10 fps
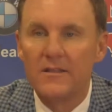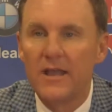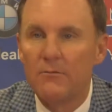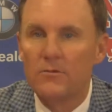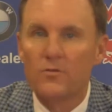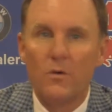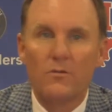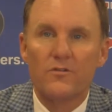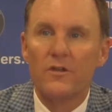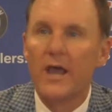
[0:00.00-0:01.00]
that was what
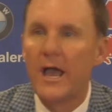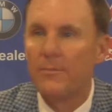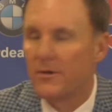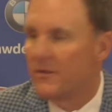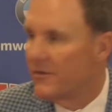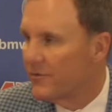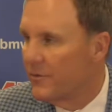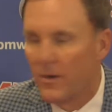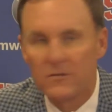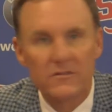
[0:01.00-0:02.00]
was going to happen to this
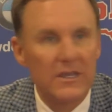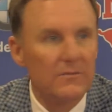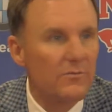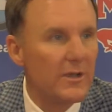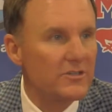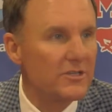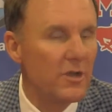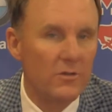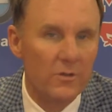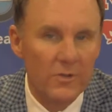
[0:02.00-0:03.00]
football team, especially
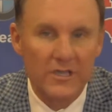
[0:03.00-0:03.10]
knowing that we